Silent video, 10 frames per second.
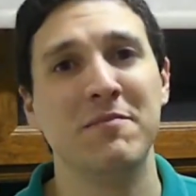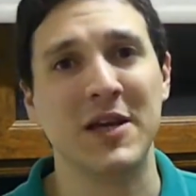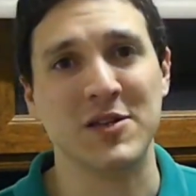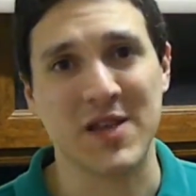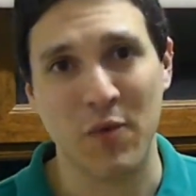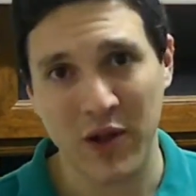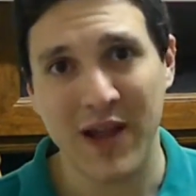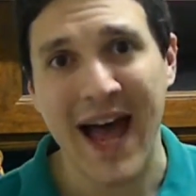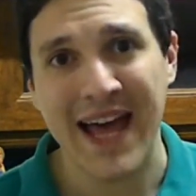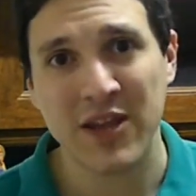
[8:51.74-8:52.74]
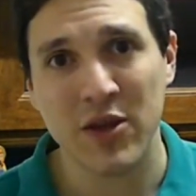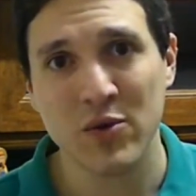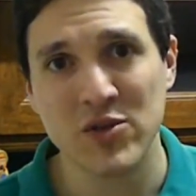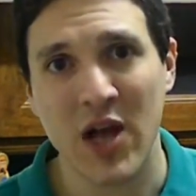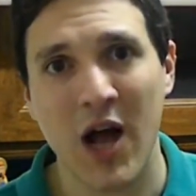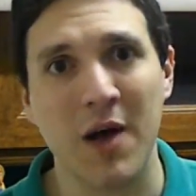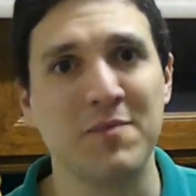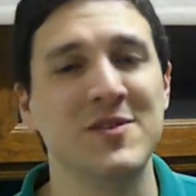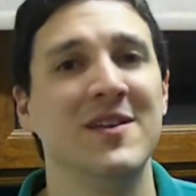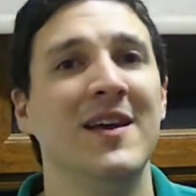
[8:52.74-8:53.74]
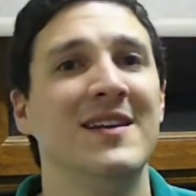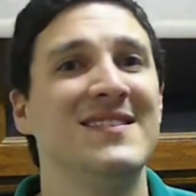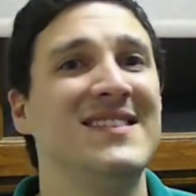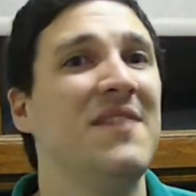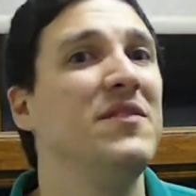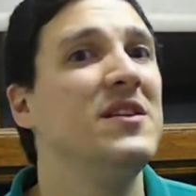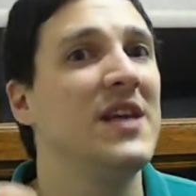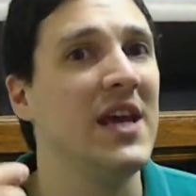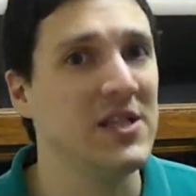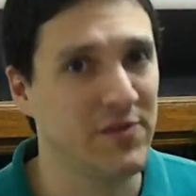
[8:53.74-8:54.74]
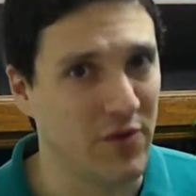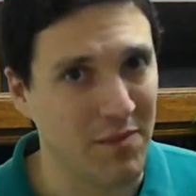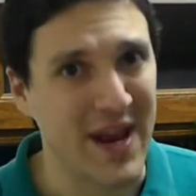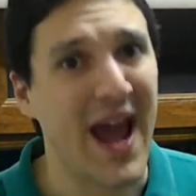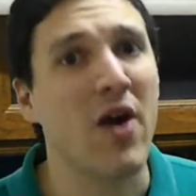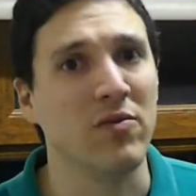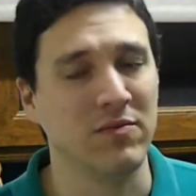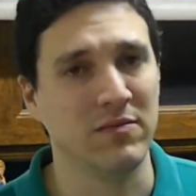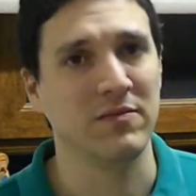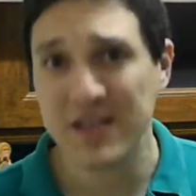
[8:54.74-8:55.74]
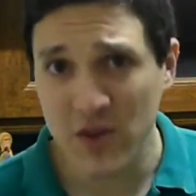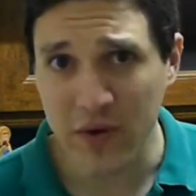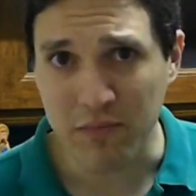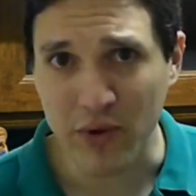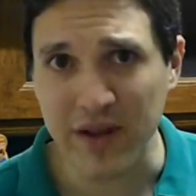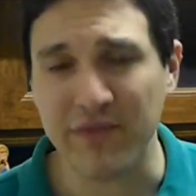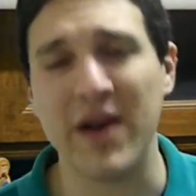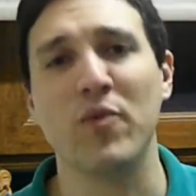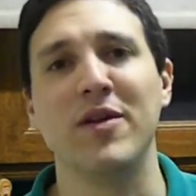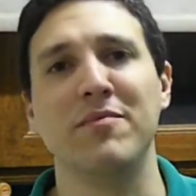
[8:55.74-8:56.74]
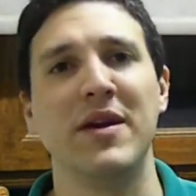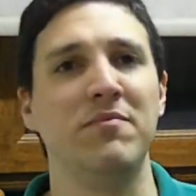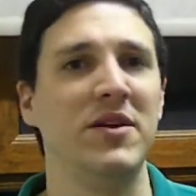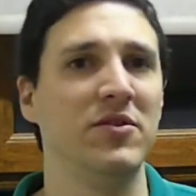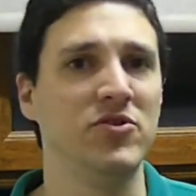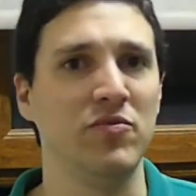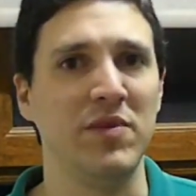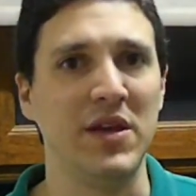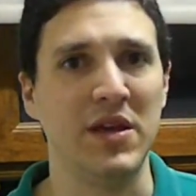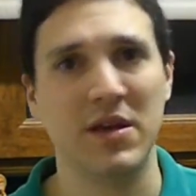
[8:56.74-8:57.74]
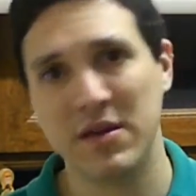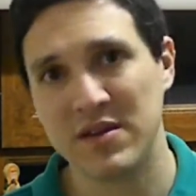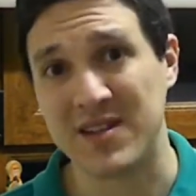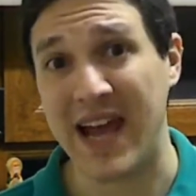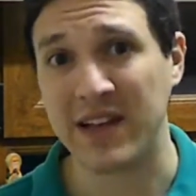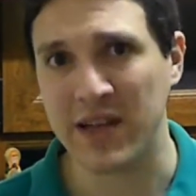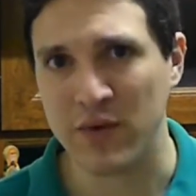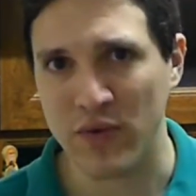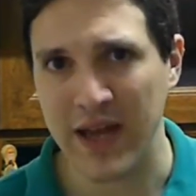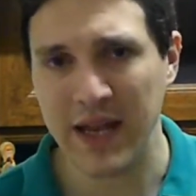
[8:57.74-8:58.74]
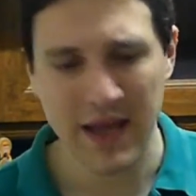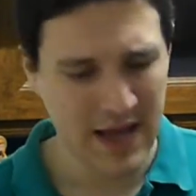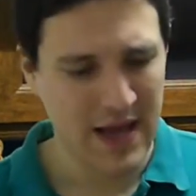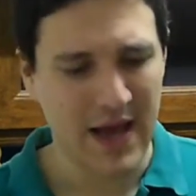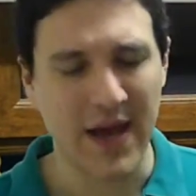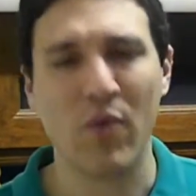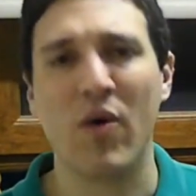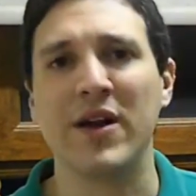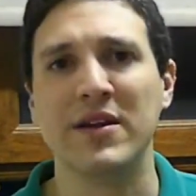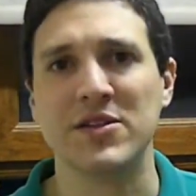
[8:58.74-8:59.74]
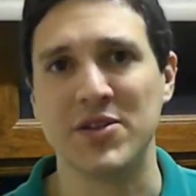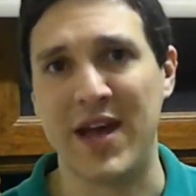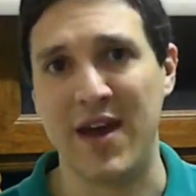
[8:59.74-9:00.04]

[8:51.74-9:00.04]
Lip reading: because I will add those hops 7 days from now. So in brief, I want my beer to be slightly red, I want it to